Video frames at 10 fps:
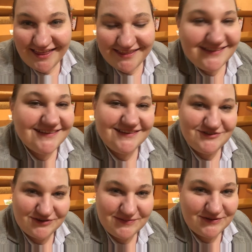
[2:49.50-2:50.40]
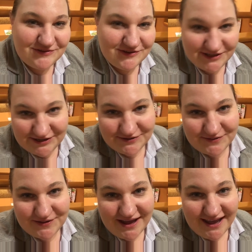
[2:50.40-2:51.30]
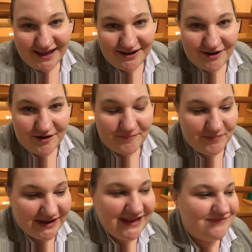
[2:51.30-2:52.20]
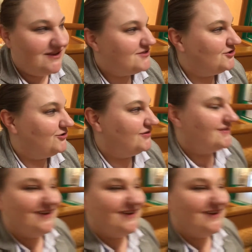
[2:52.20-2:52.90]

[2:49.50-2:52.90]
this is in tribute to you and our many adventures